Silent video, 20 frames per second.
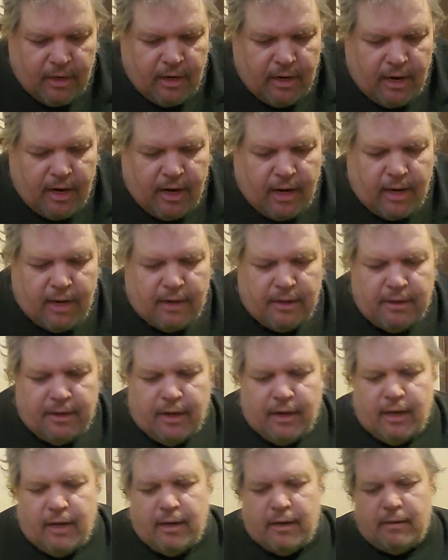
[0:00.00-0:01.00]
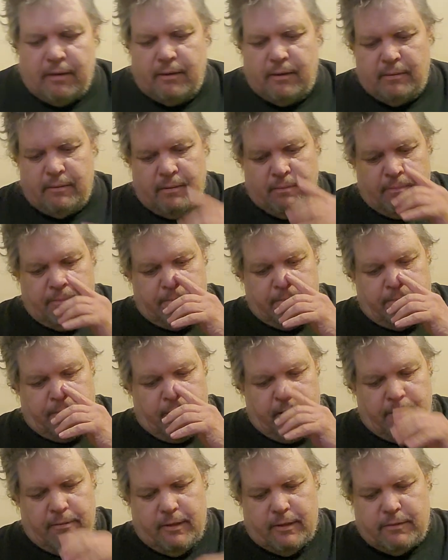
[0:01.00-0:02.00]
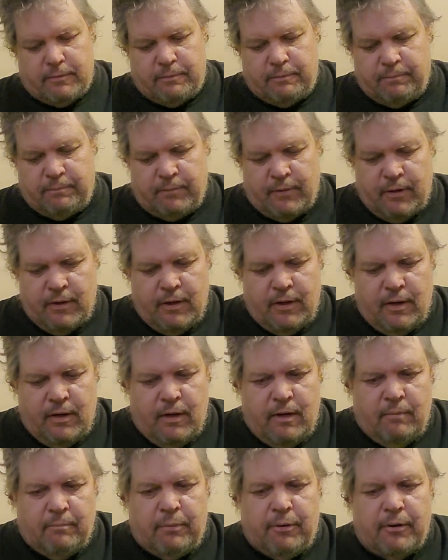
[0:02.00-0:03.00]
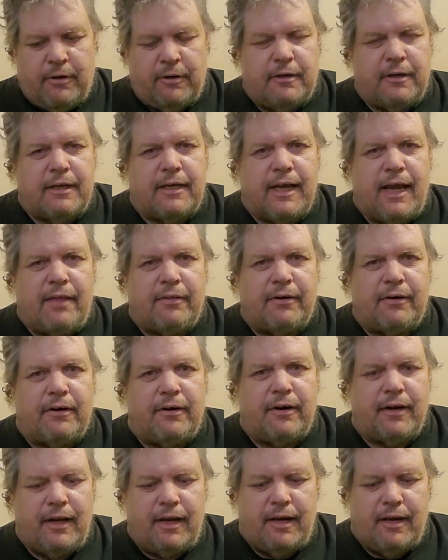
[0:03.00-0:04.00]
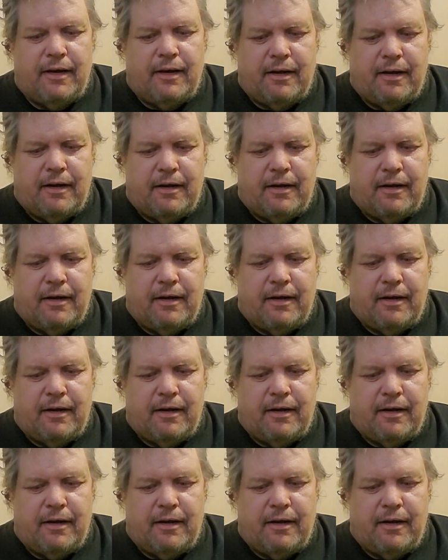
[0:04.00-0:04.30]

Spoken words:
And pretty much put her together, and